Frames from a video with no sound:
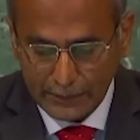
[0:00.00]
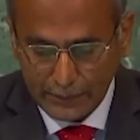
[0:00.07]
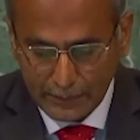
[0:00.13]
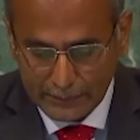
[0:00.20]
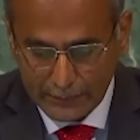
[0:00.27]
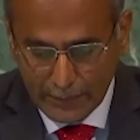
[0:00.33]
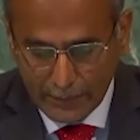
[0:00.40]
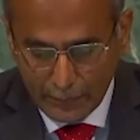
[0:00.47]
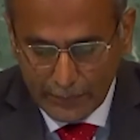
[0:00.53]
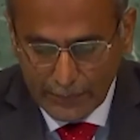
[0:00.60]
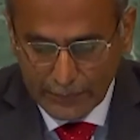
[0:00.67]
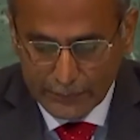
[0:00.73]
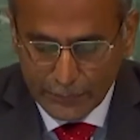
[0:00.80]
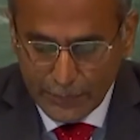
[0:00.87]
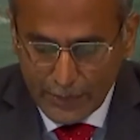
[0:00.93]
security
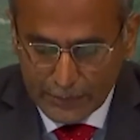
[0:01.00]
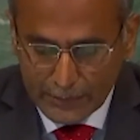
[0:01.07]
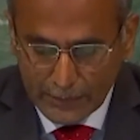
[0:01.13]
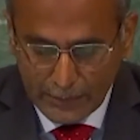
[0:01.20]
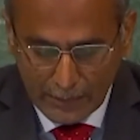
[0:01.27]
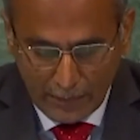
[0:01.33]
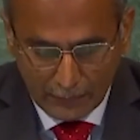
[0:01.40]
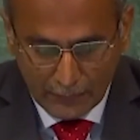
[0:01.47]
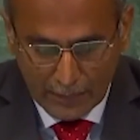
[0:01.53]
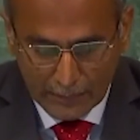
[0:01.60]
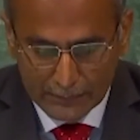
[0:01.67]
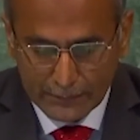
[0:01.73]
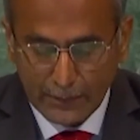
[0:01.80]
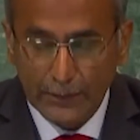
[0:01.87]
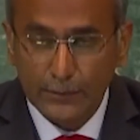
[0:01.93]
situation in
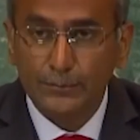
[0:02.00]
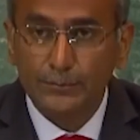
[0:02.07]
Afghanistan